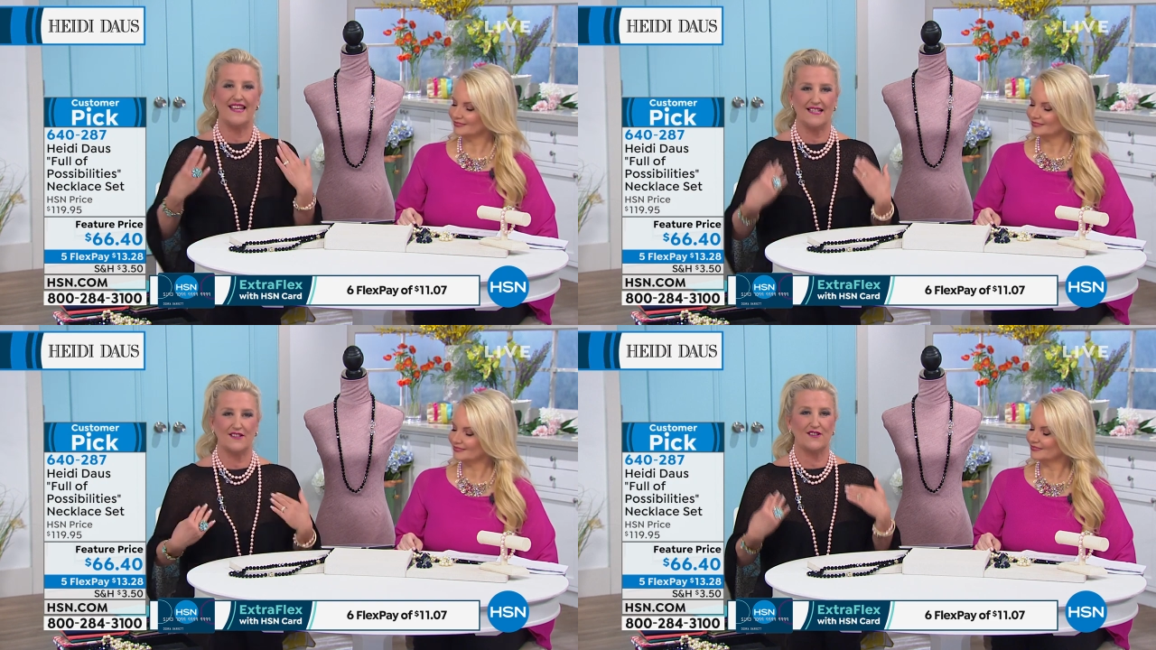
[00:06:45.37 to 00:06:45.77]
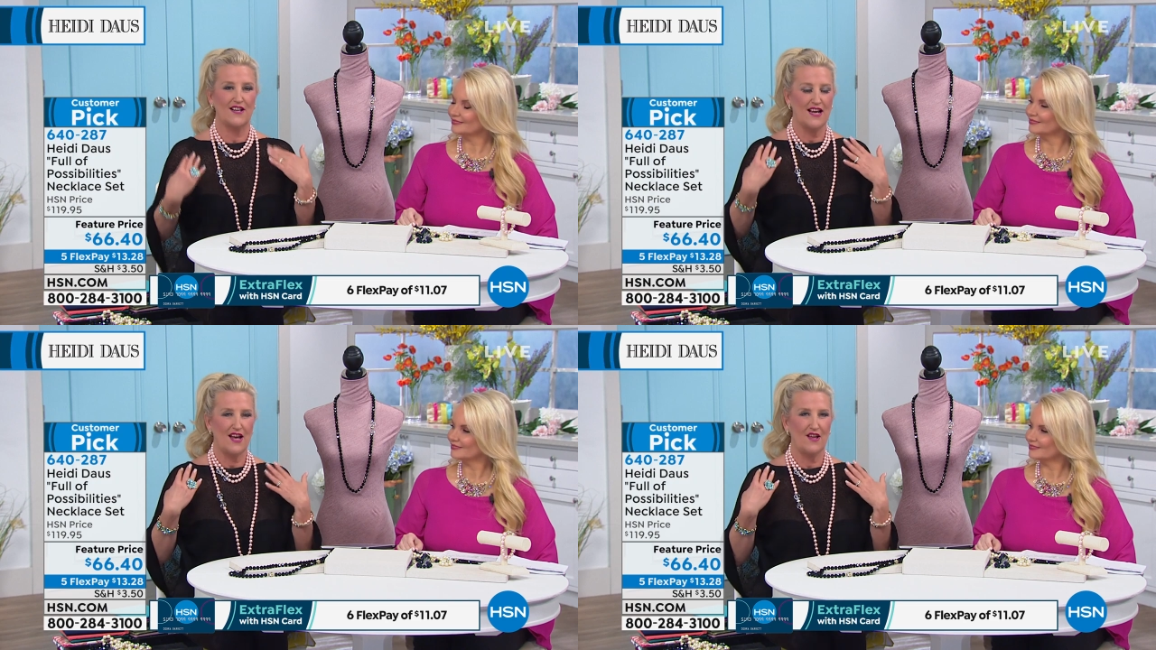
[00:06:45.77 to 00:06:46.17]

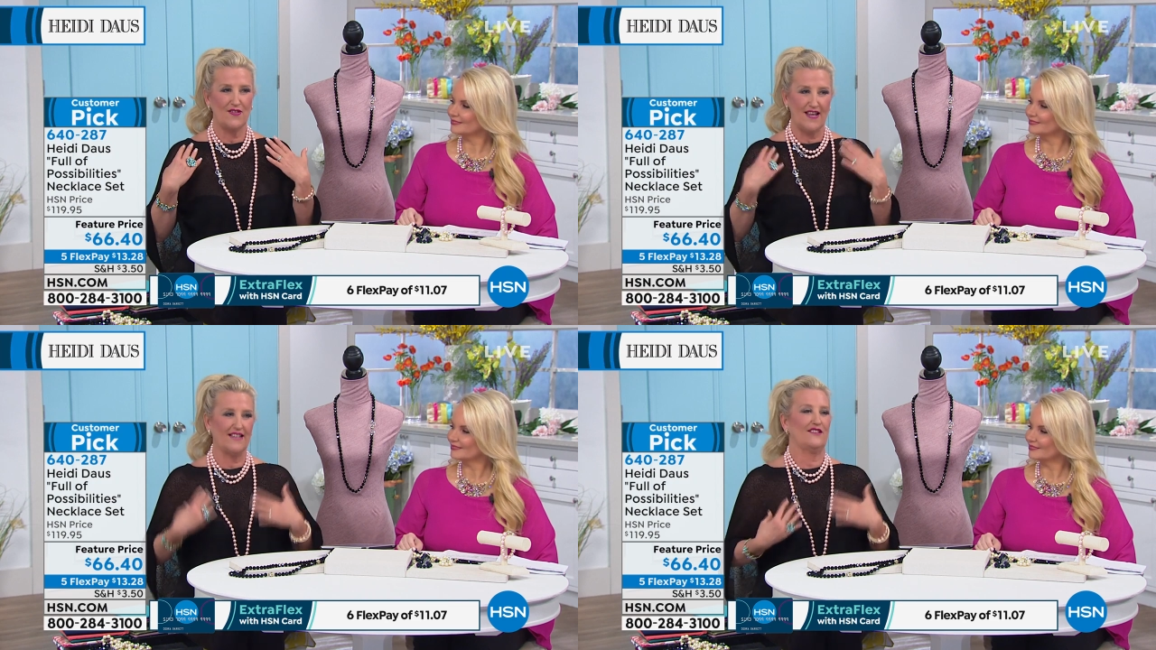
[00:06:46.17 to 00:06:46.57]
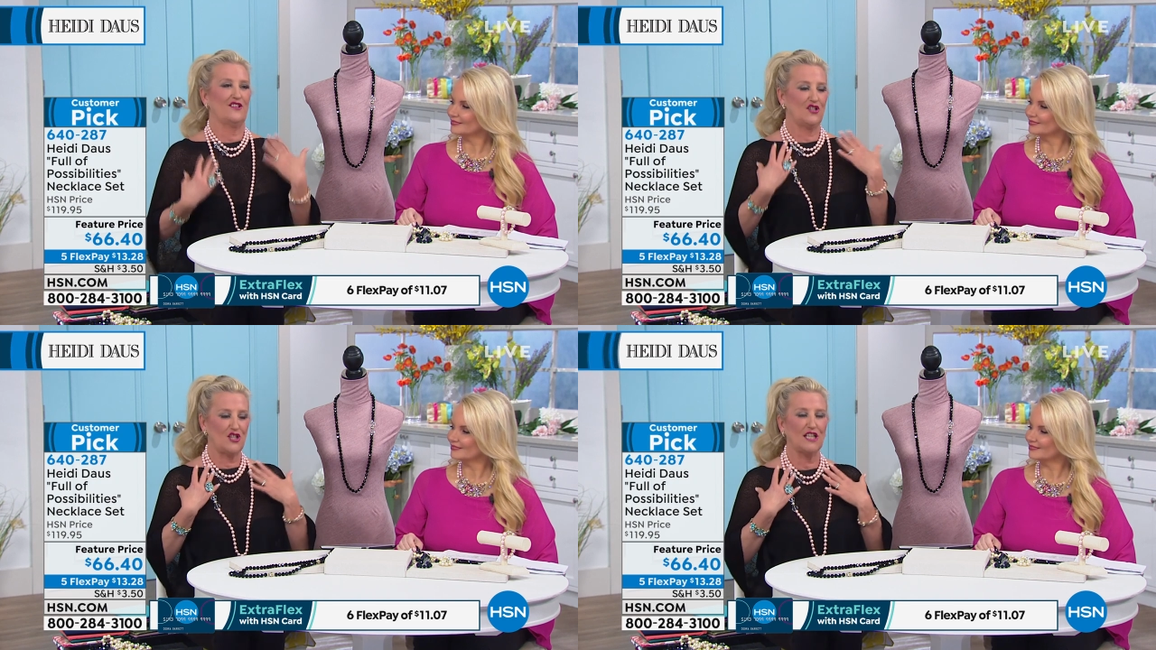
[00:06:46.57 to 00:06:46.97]
Speaker 1: This
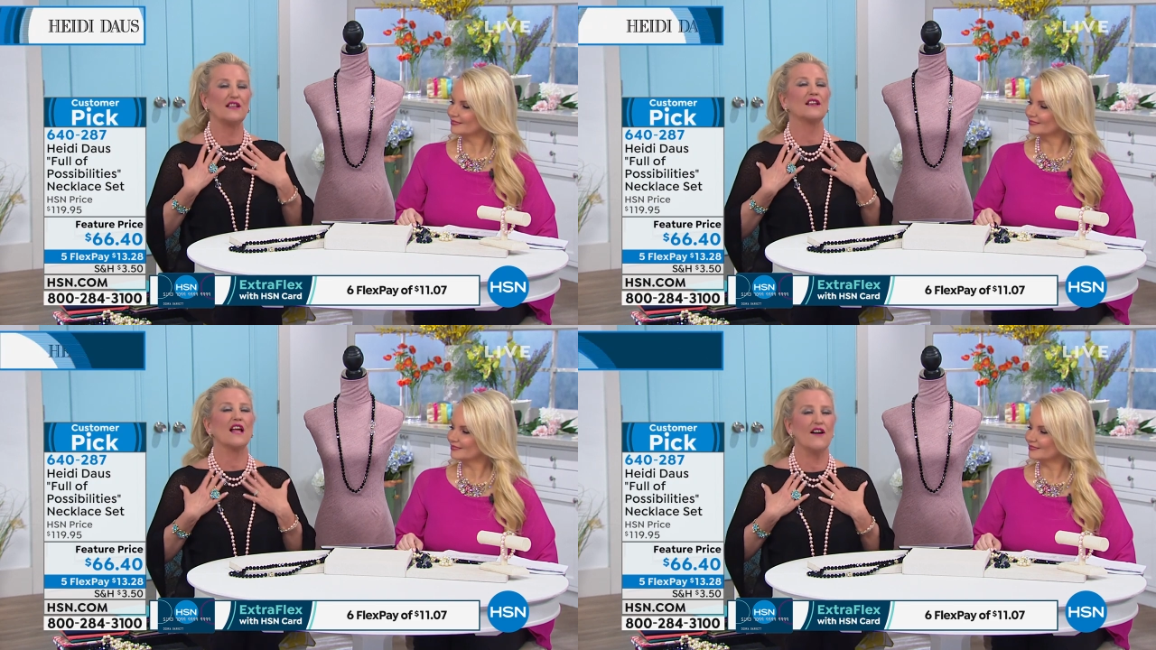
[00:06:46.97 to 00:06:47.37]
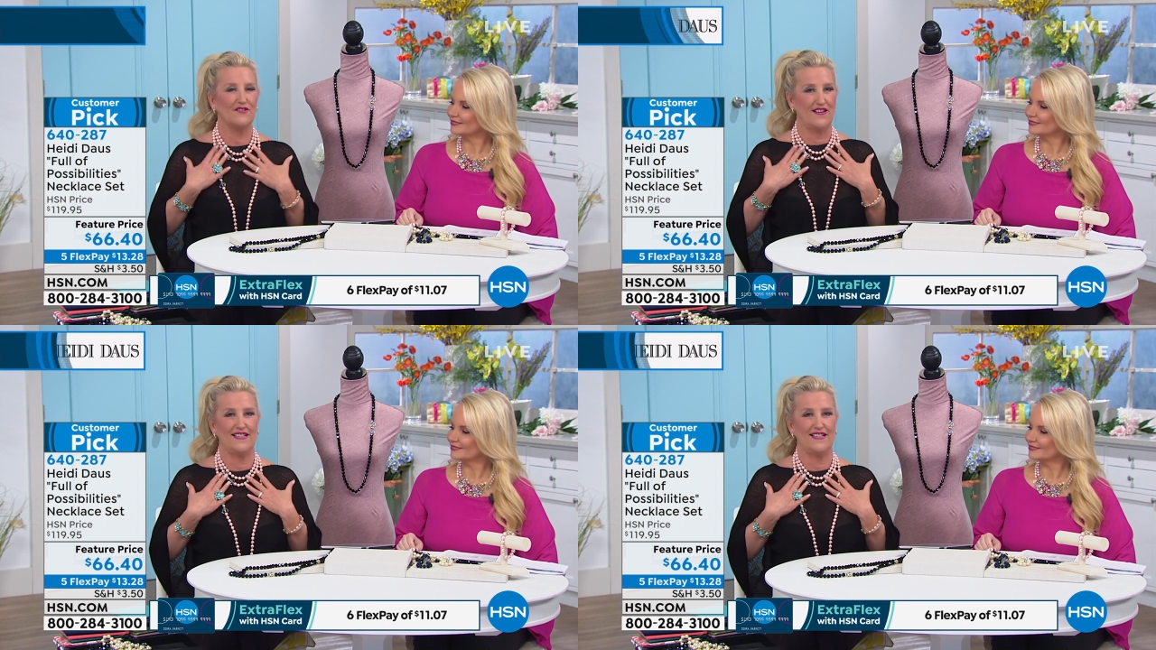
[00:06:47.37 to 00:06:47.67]
this, she loved